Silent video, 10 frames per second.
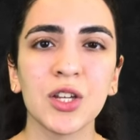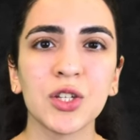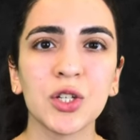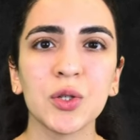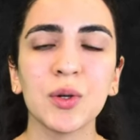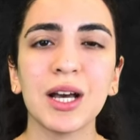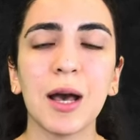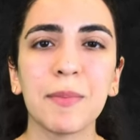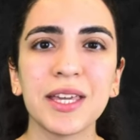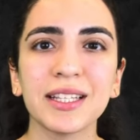to
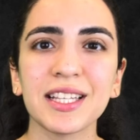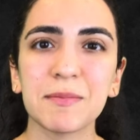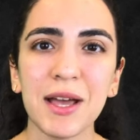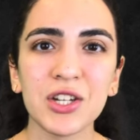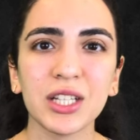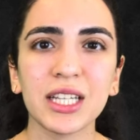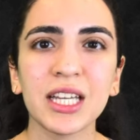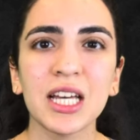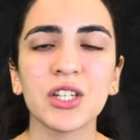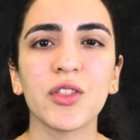appeal especially
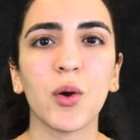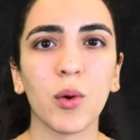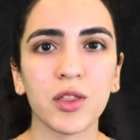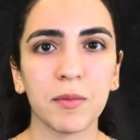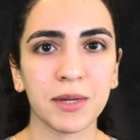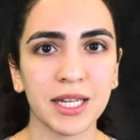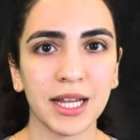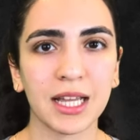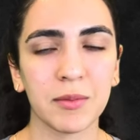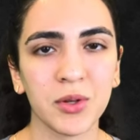to the
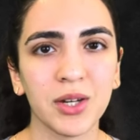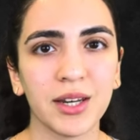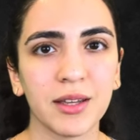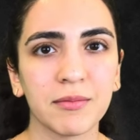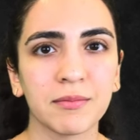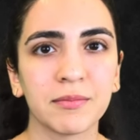orthopedic community."